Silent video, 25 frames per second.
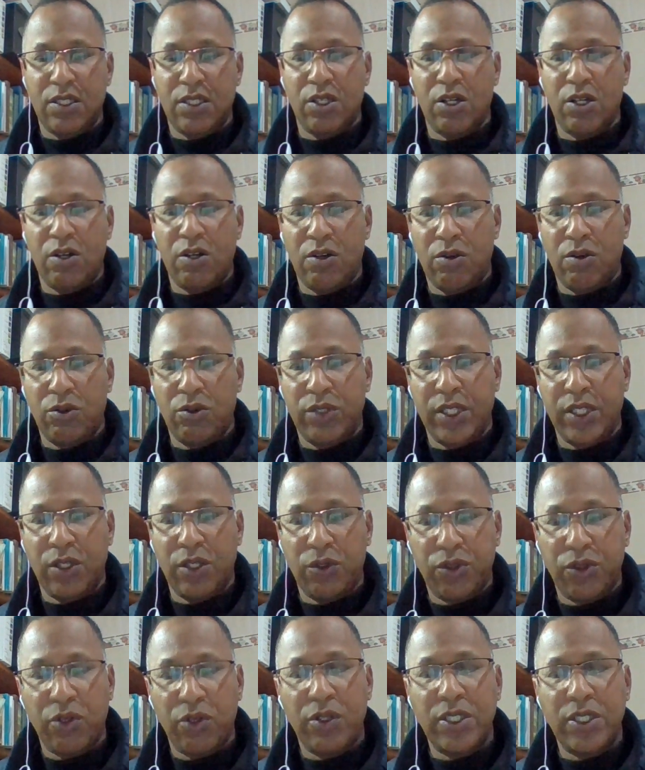or the
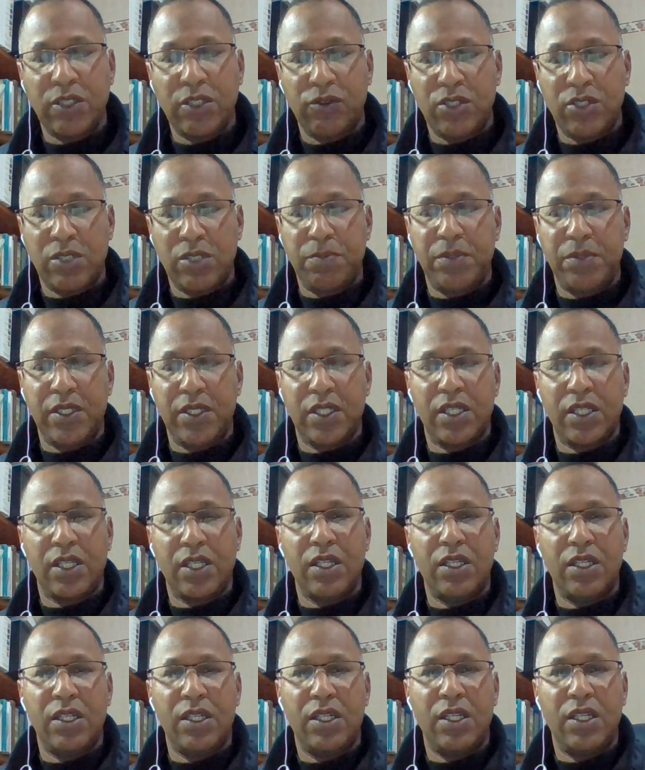authority of the
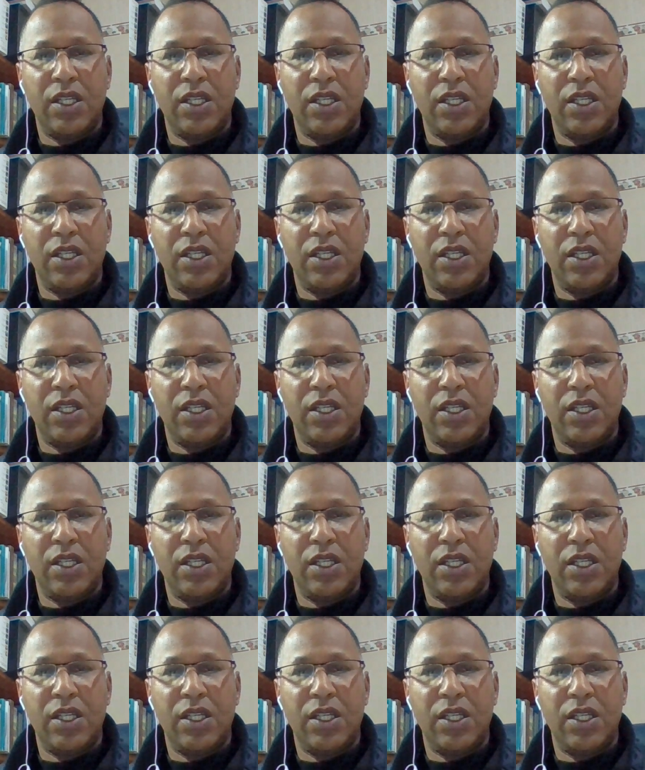speaker